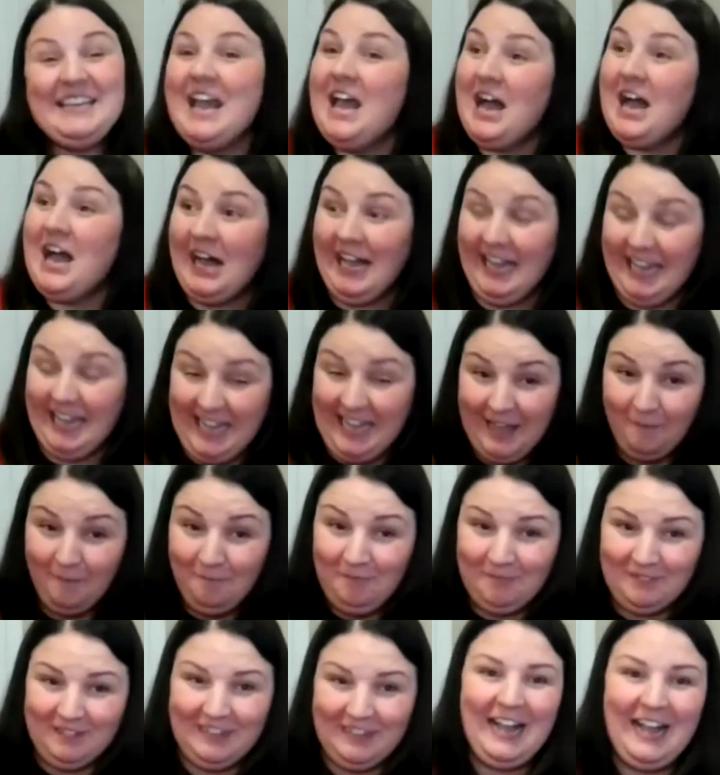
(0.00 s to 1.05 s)
I am.
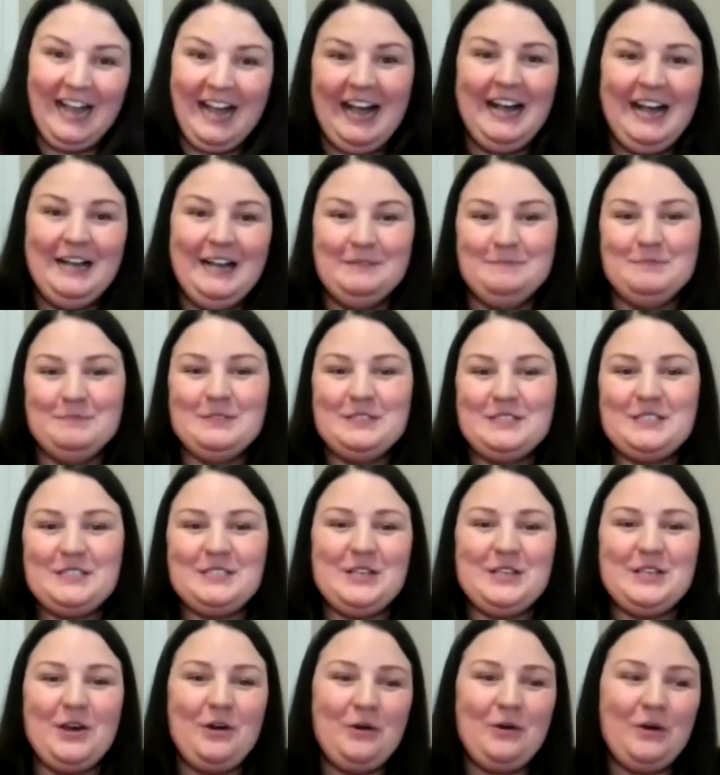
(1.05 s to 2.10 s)

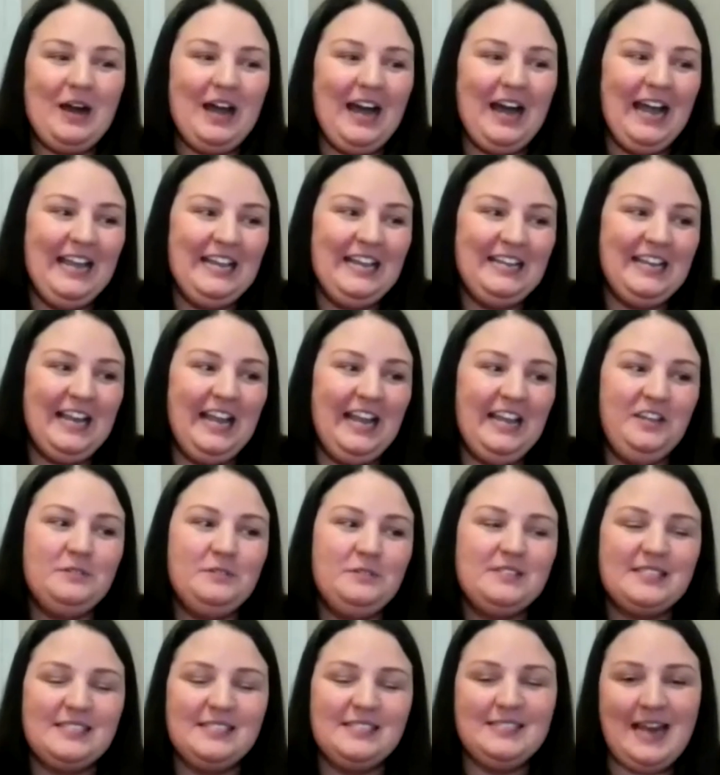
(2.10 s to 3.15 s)
So I
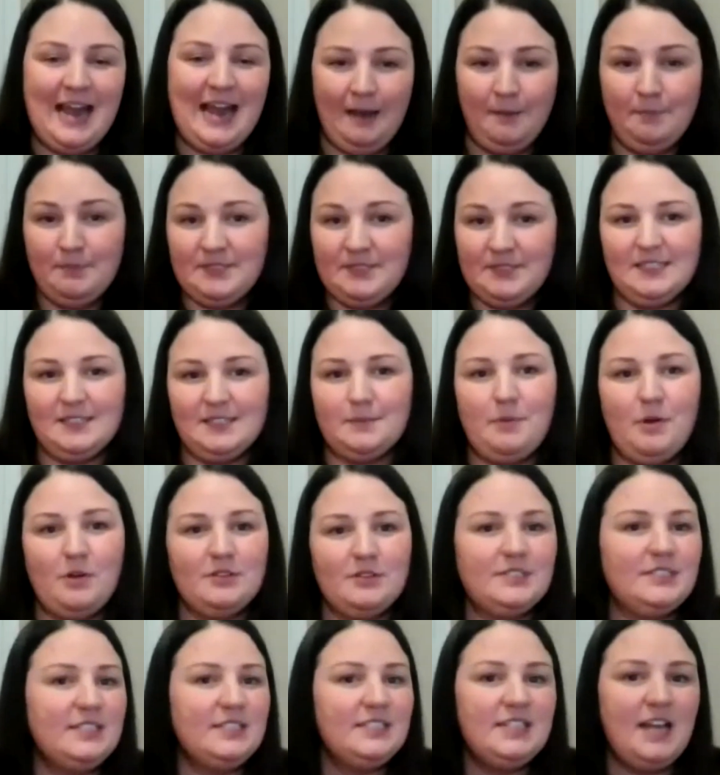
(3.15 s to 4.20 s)
use snaps as
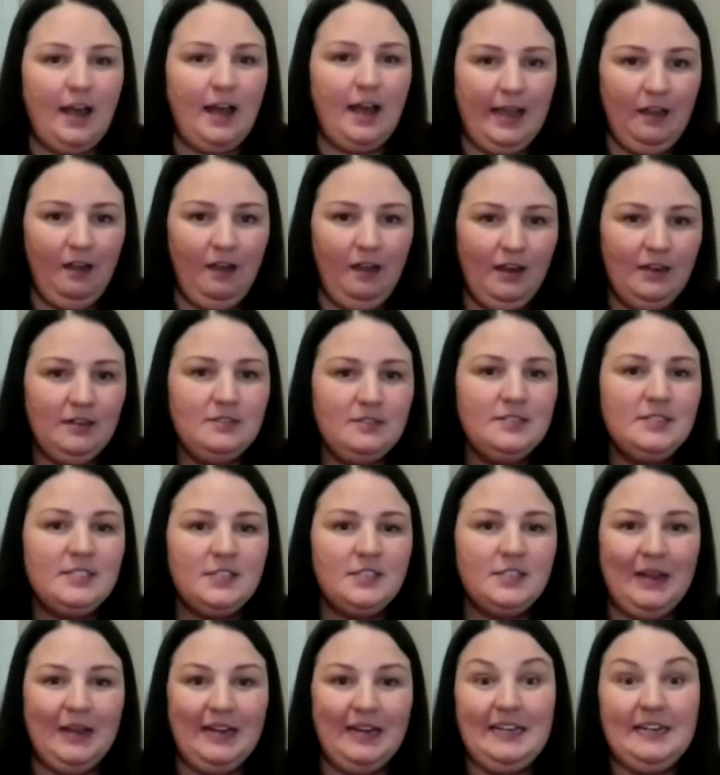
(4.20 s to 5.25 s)
opposed to tie-ons.
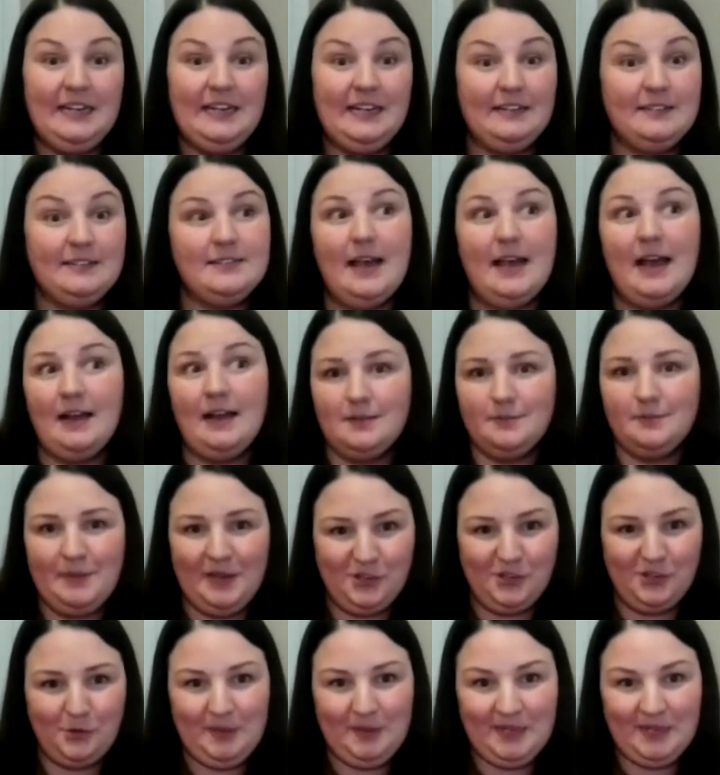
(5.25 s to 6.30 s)
So I need exact
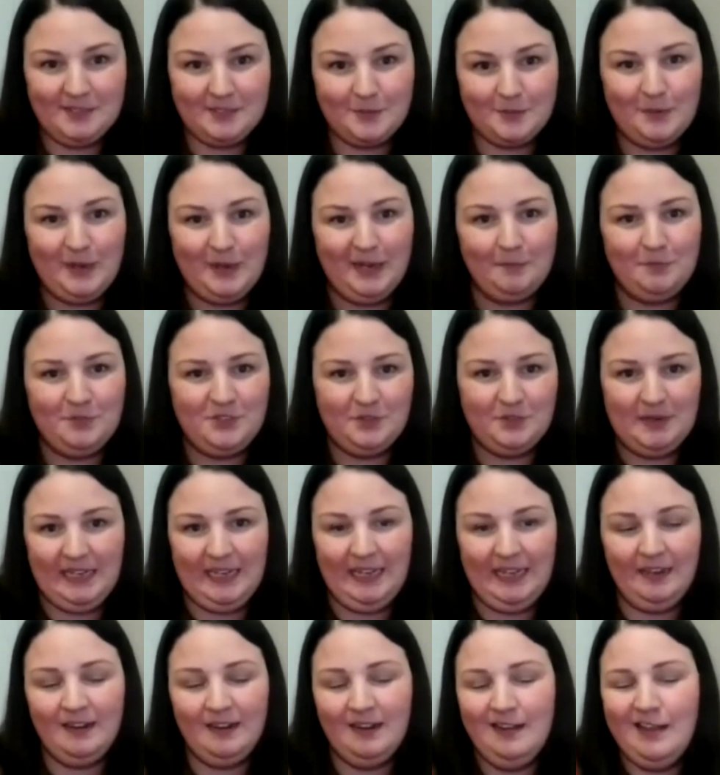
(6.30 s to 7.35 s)
measurements when I'm doing
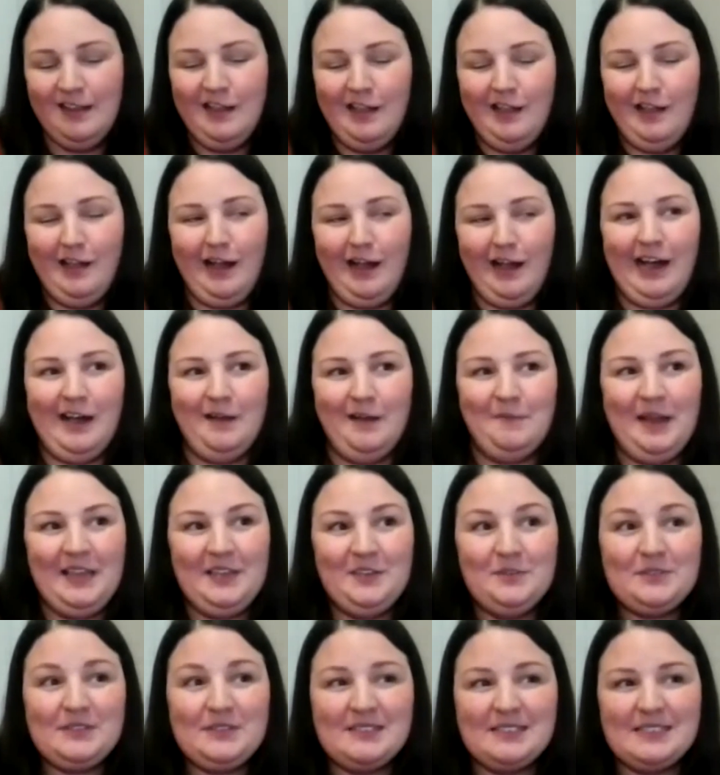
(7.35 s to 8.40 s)
it. I
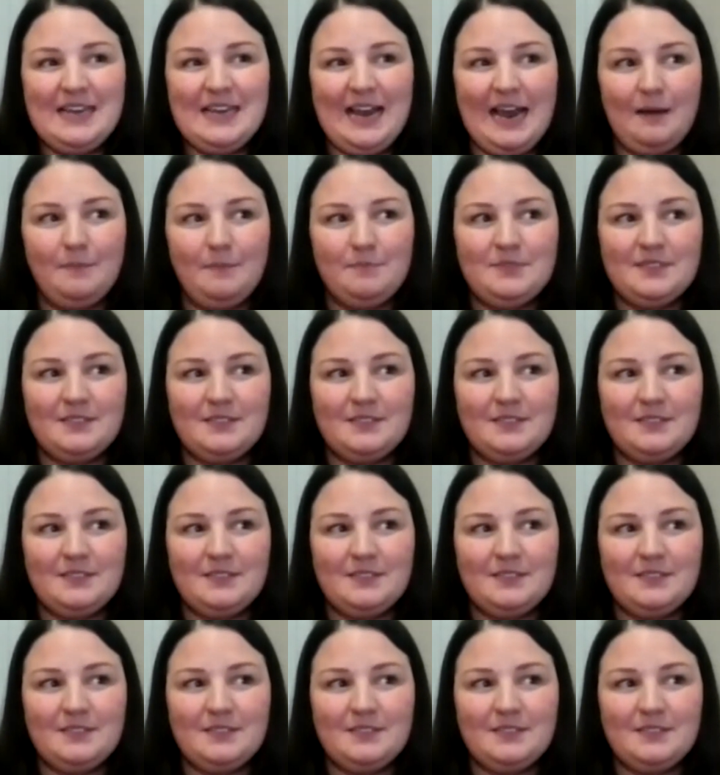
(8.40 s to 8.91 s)
use snaps